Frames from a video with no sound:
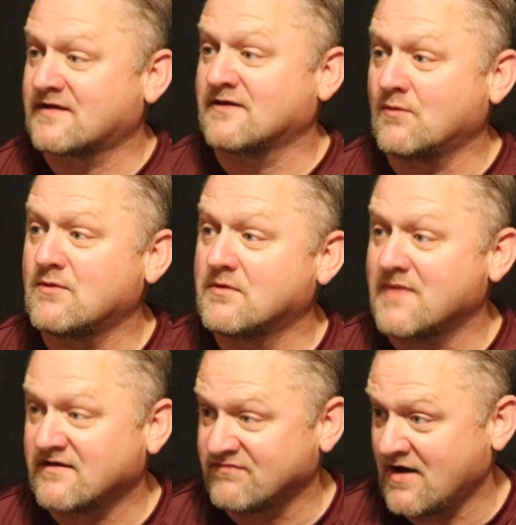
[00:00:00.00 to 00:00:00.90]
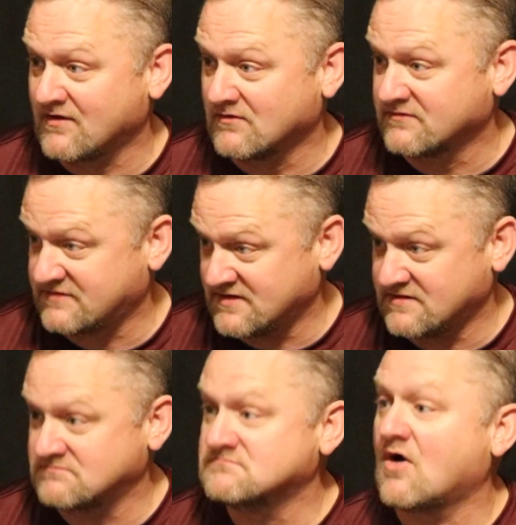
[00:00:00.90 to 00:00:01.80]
that we would make finals in